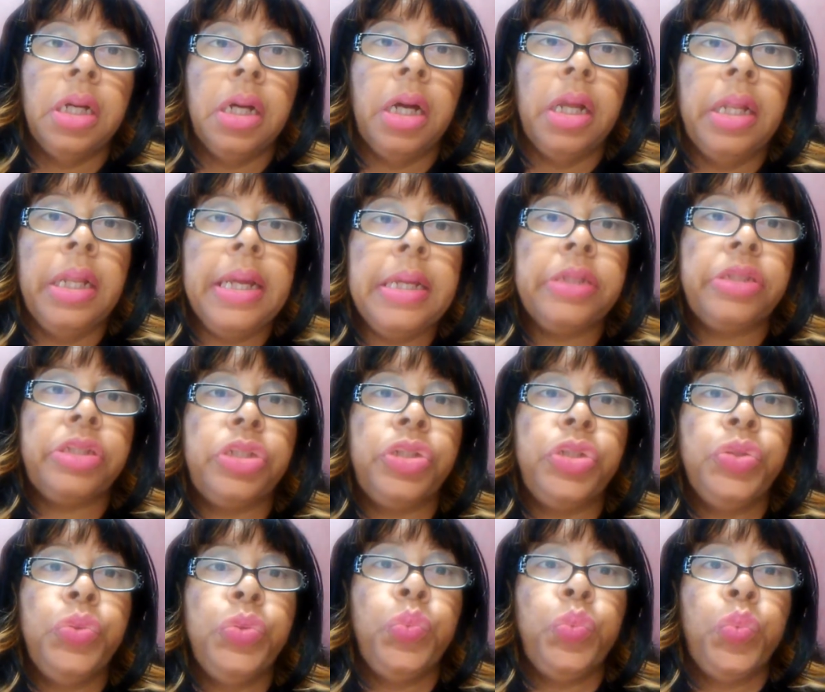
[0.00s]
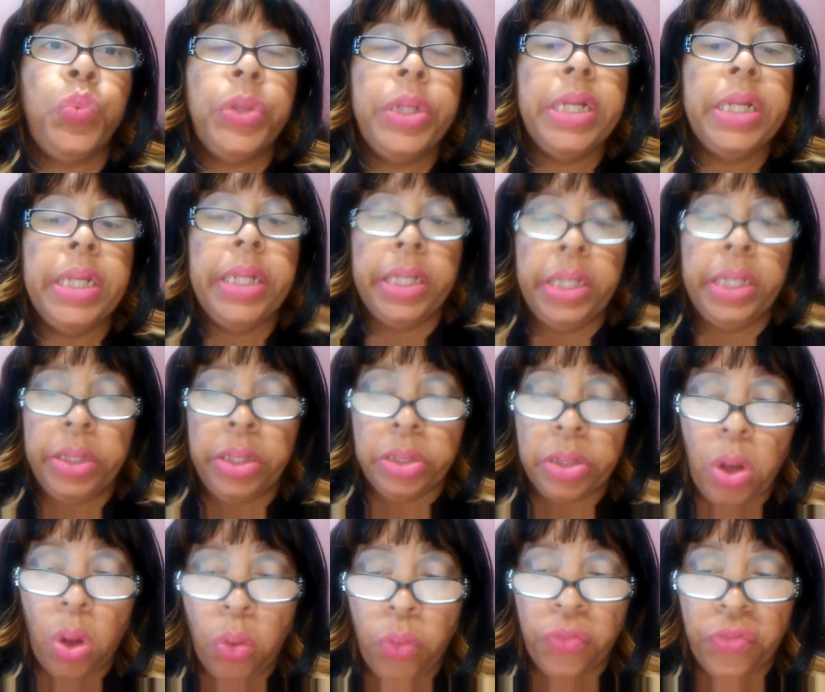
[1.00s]
unless you really
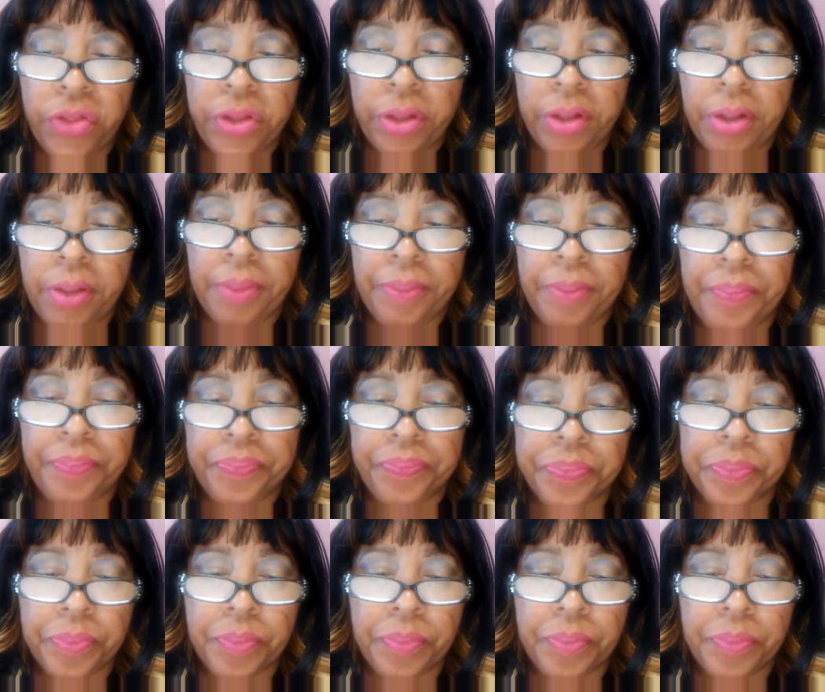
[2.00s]
know them,